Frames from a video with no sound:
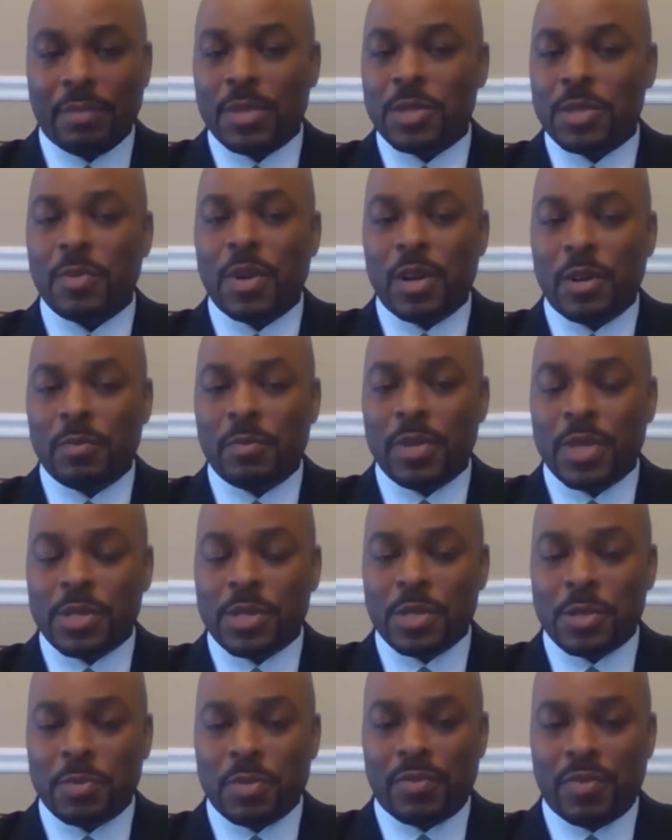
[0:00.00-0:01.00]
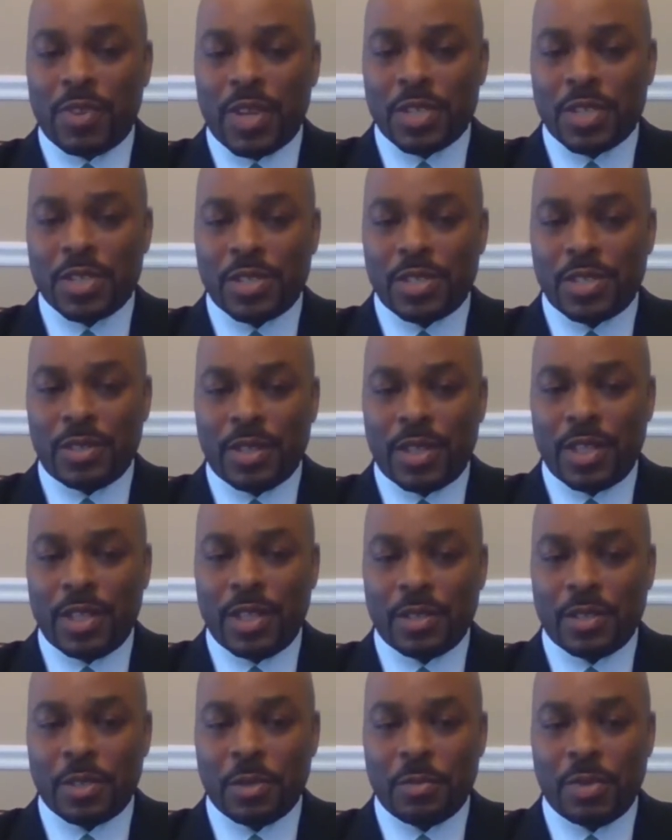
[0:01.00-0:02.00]
I'm the small business professional
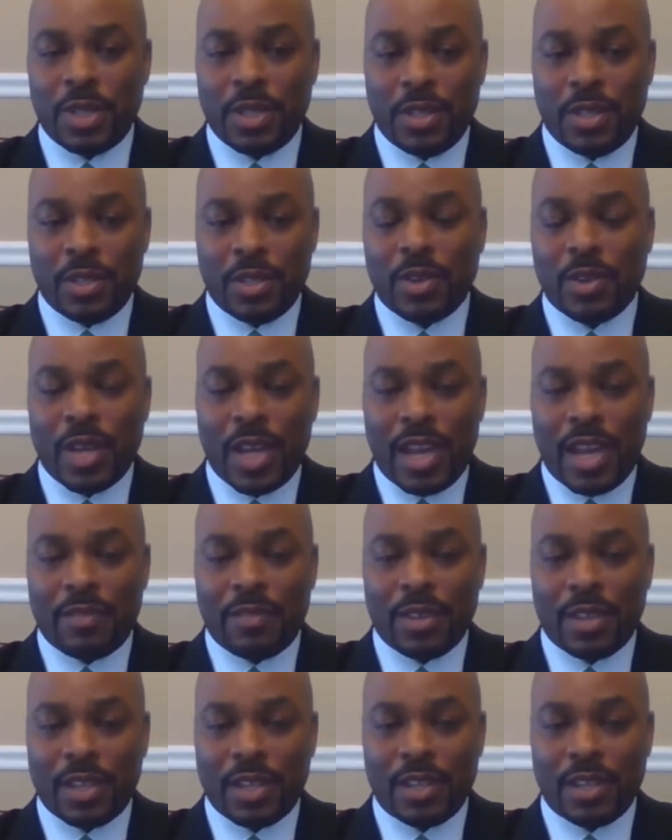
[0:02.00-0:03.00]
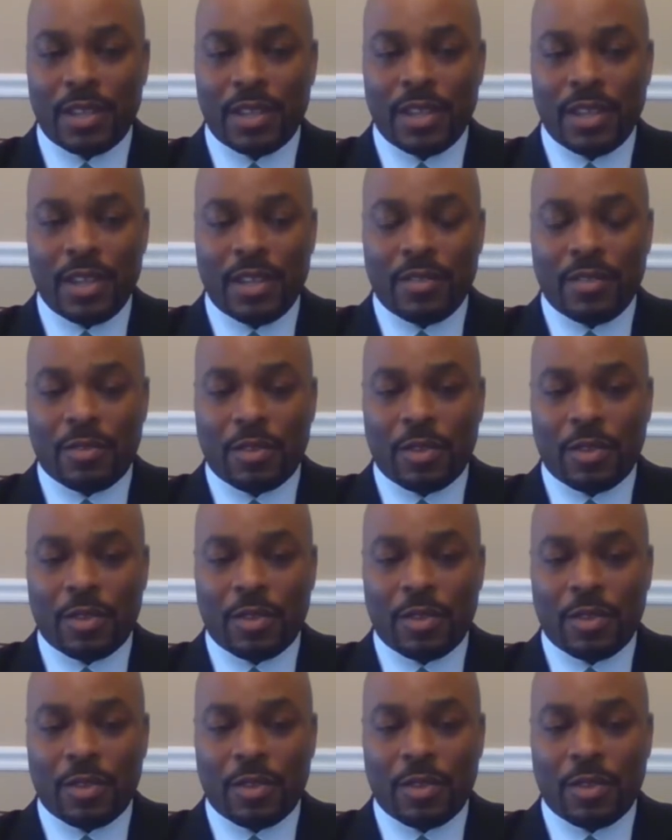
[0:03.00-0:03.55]
here to be your advocate